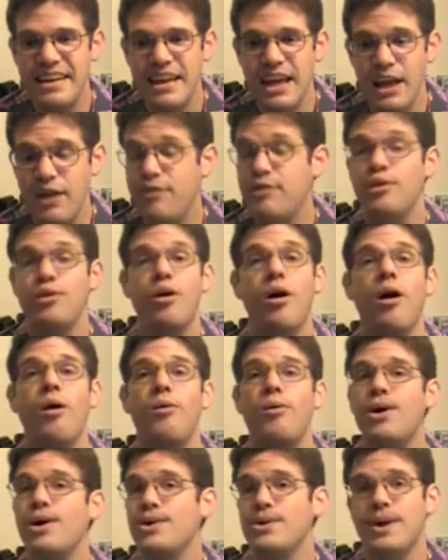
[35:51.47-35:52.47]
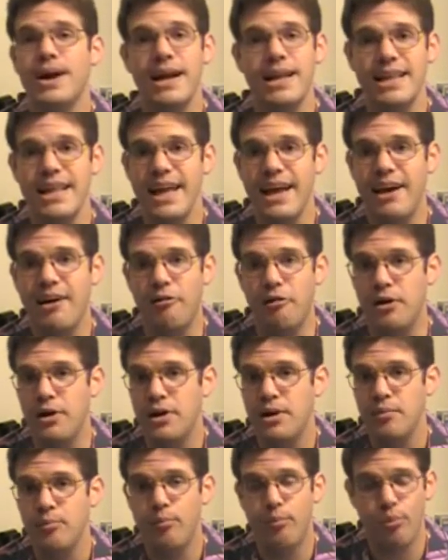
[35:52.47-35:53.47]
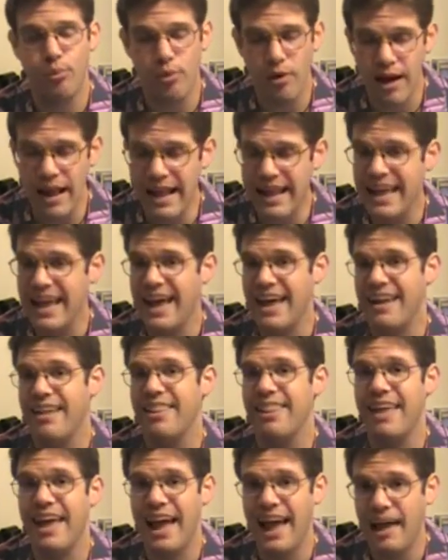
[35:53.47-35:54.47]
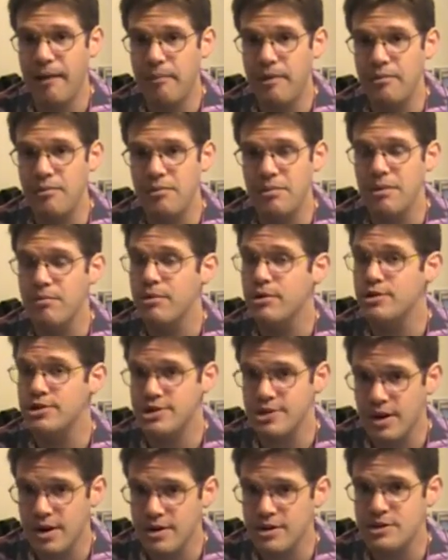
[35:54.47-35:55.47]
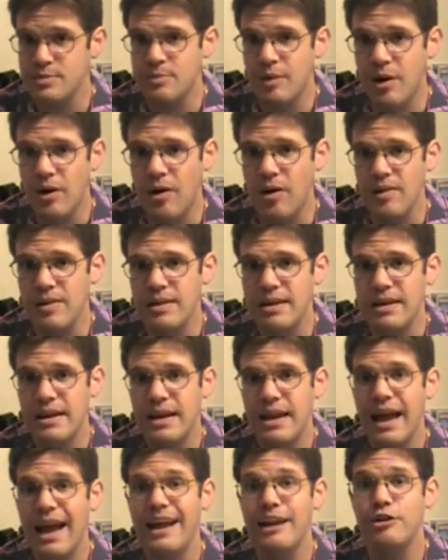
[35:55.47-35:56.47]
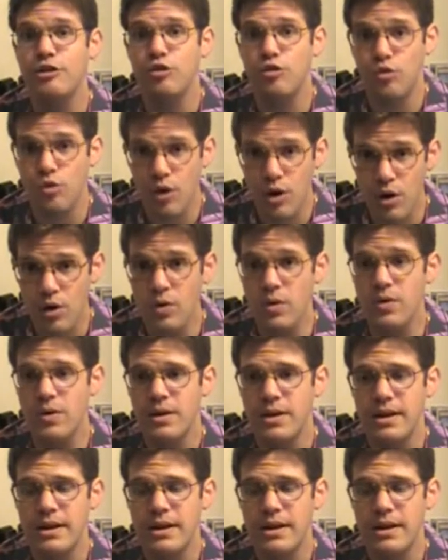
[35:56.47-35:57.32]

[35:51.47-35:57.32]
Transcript: If you are one right now, break out of the habit. Remember, start small and grow.